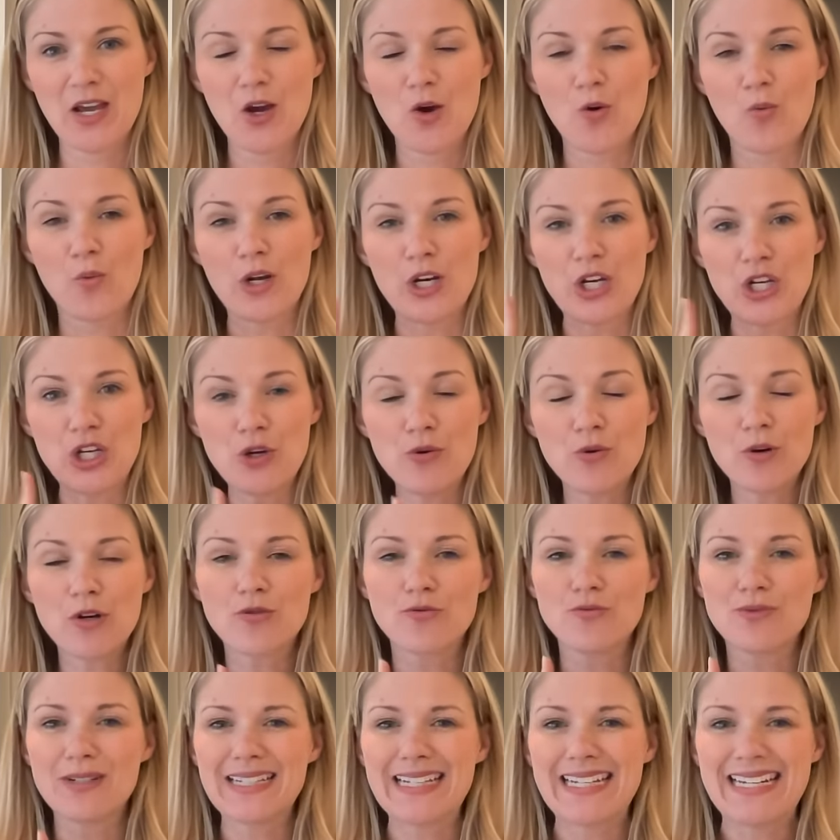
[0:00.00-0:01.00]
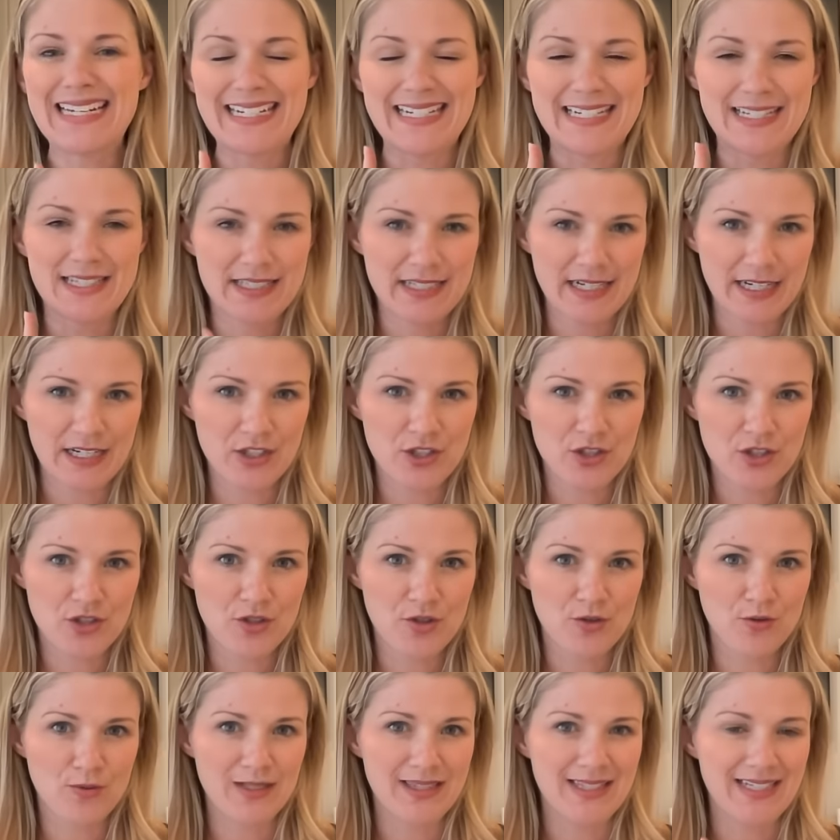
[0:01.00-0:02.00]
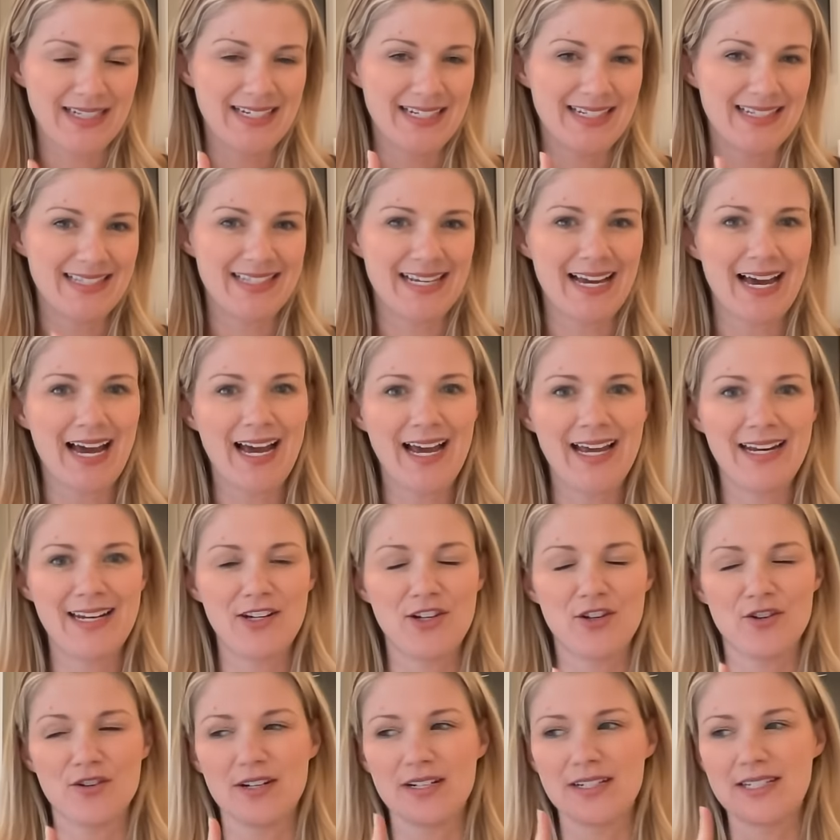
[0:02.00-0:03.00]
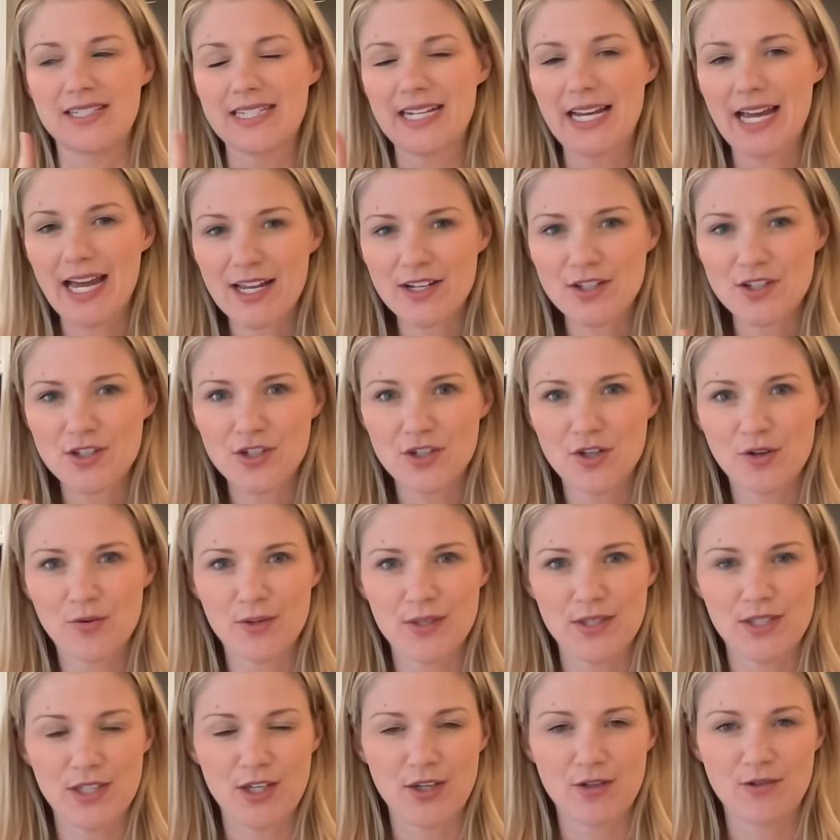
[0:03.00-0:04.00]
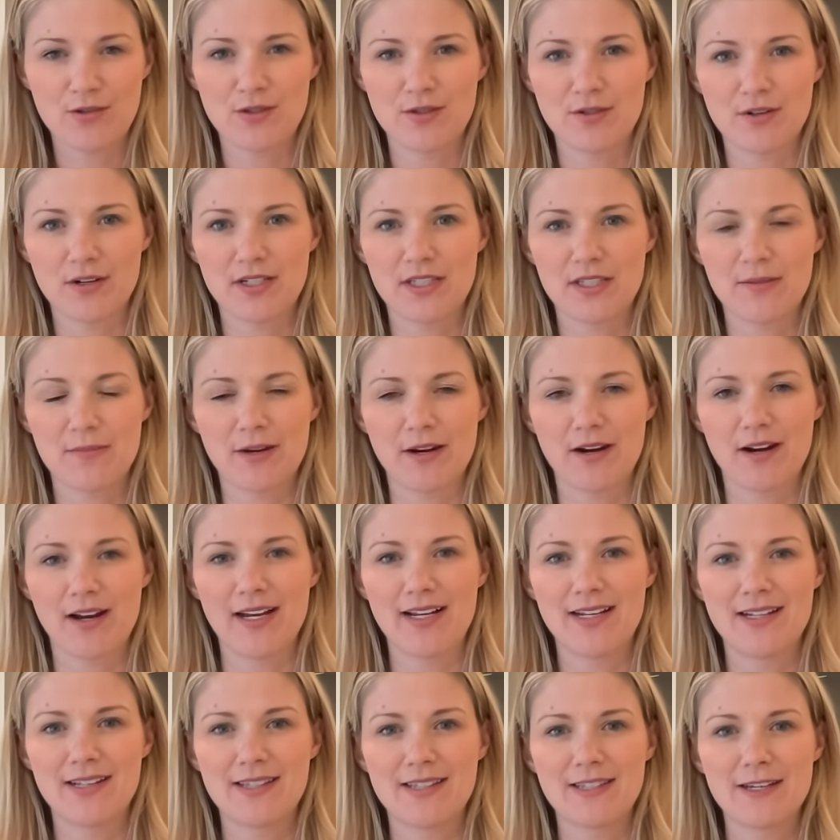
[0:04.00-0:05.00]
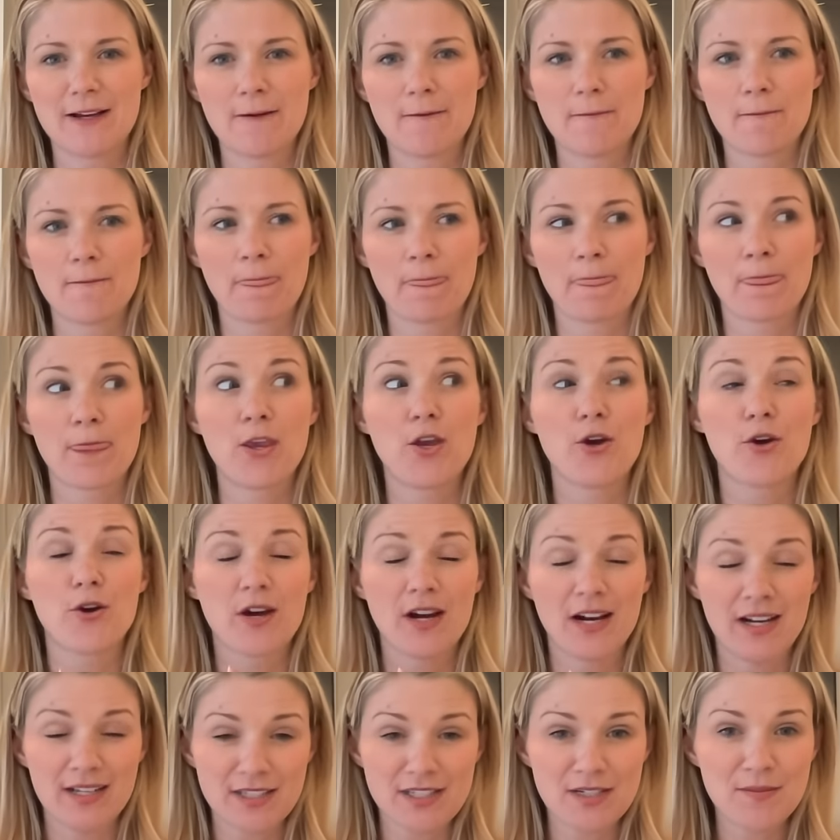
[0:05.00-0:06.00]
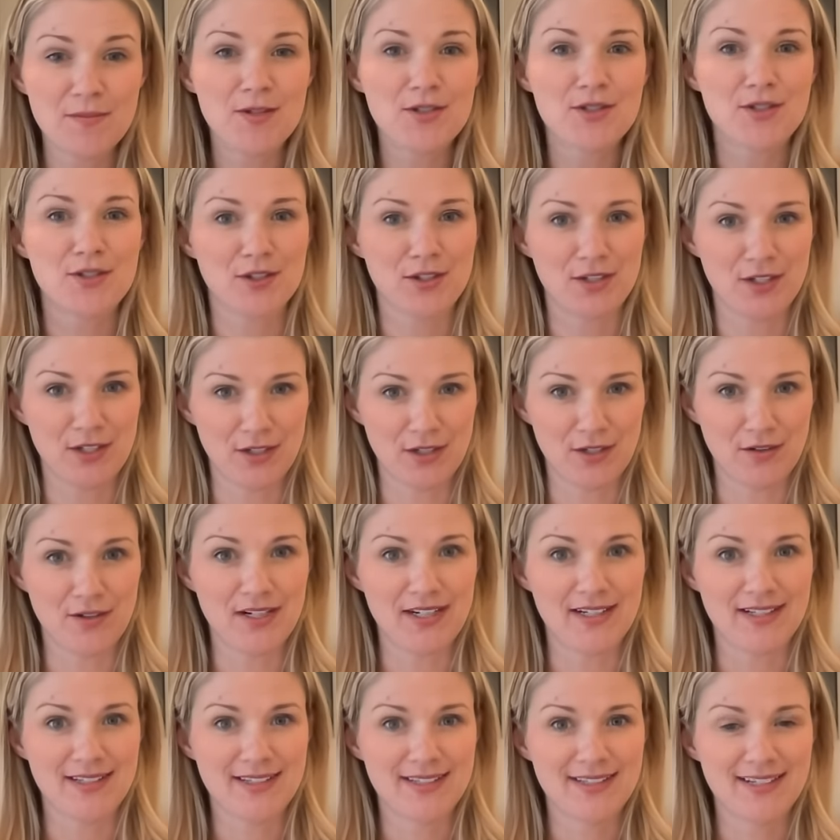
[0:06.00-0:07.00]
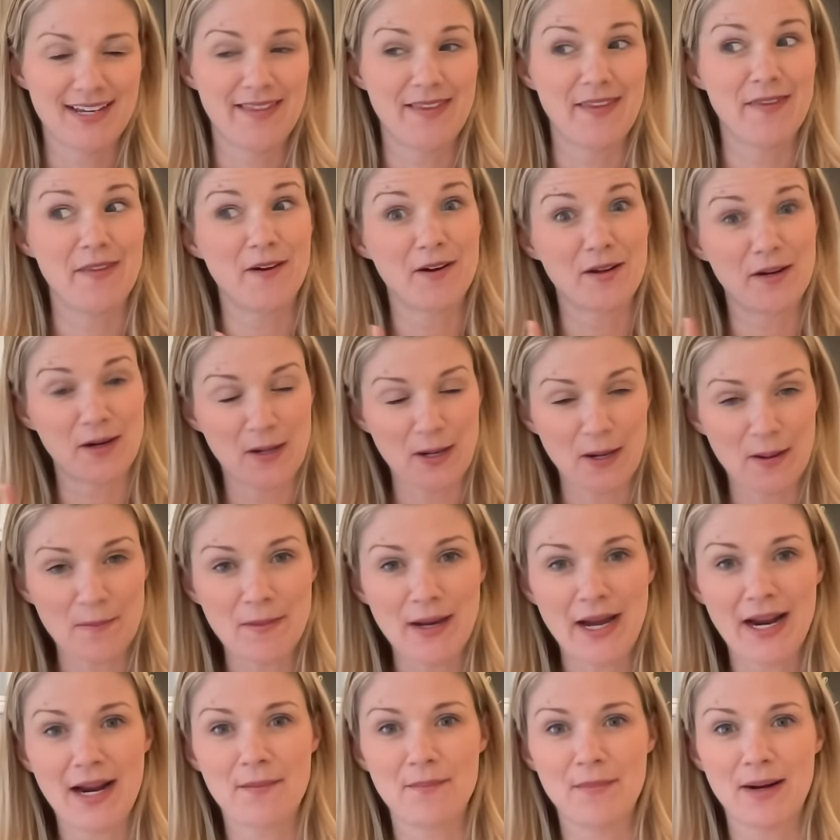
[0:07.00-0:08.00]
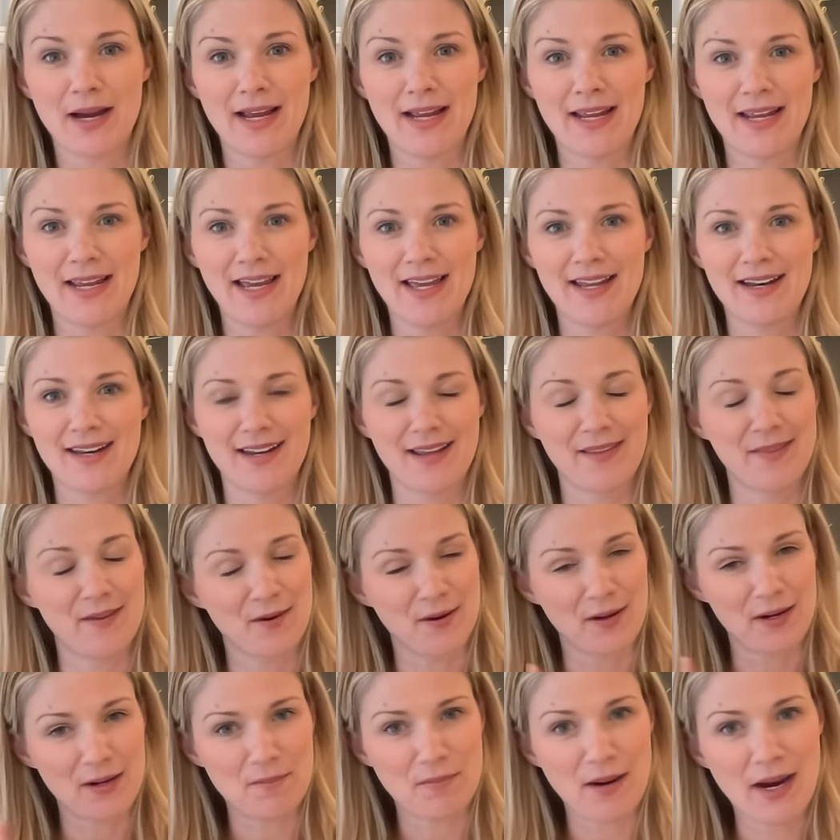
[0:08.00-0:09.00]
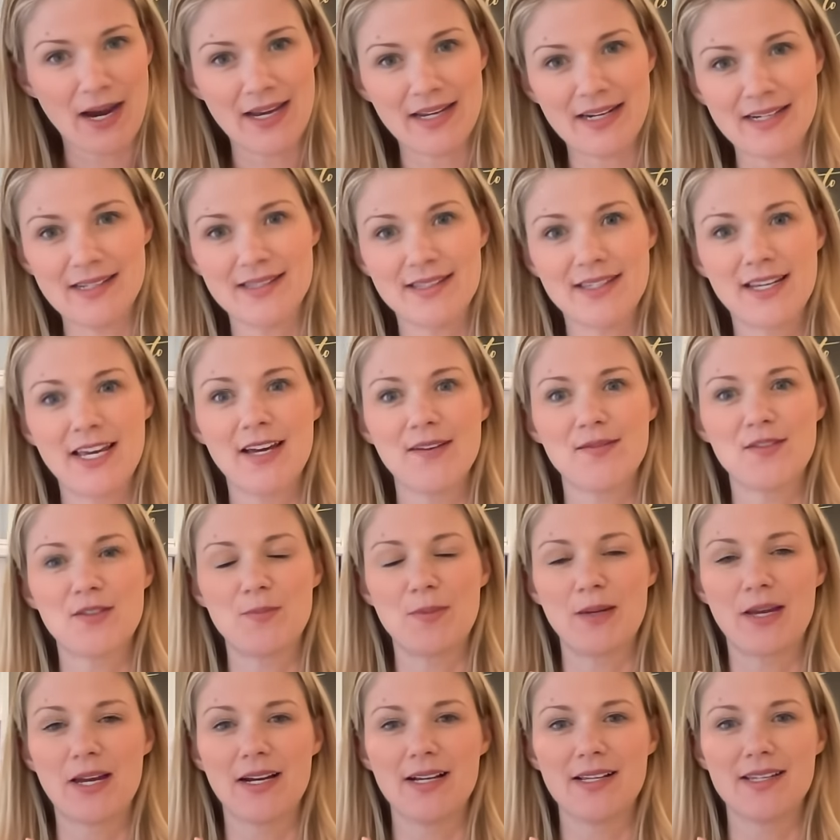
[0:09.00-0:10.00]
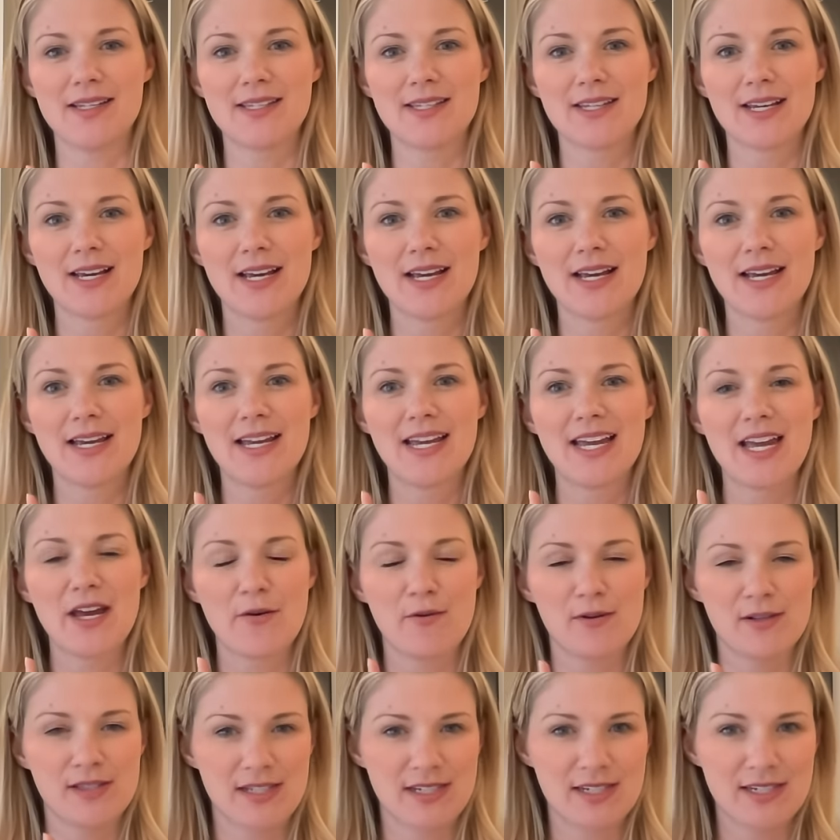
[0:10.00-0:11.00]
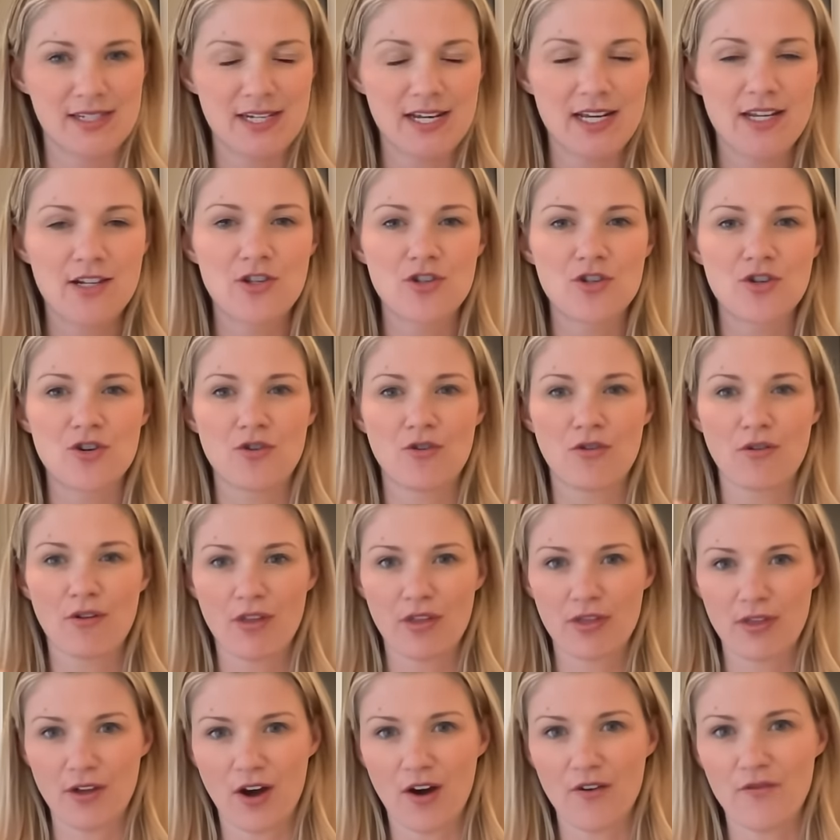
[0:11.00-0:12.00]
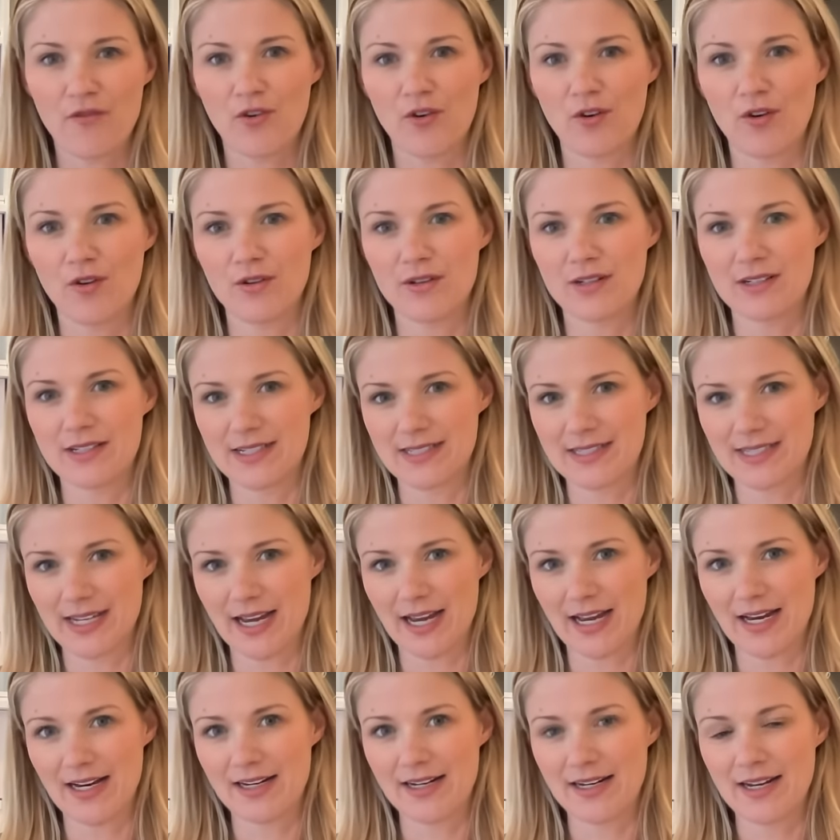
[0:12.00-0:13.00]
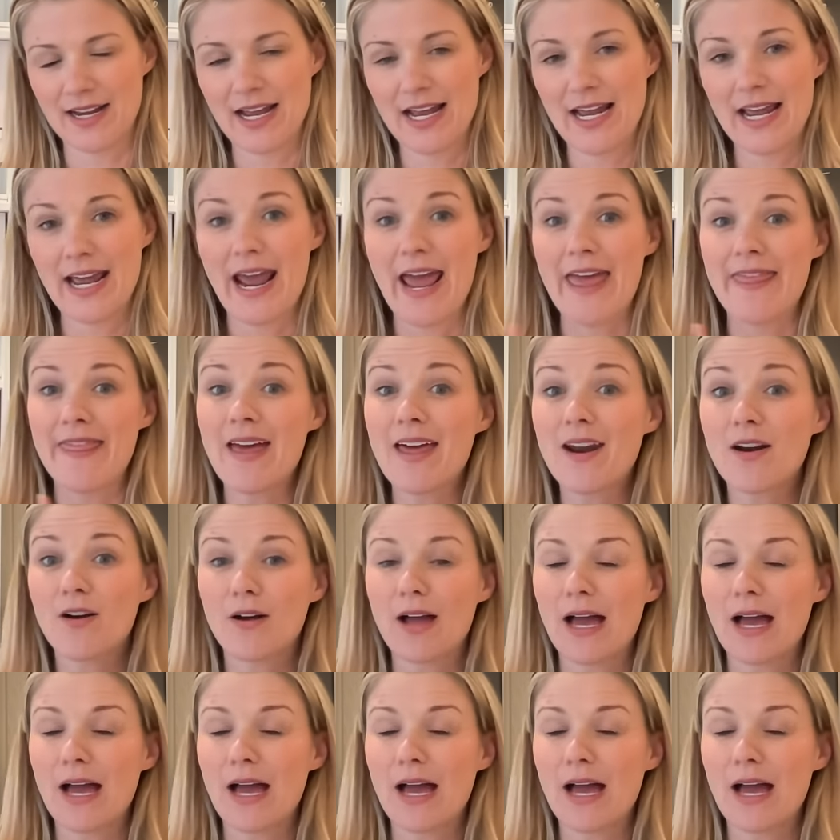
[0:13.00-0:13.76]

When you are really intentional with the design and you're intentional with the user experience, your customers are going to notice, and then they're going to come back and buy again, and they're going to buy it as gifts because it was intentional, thoughtful design. And that all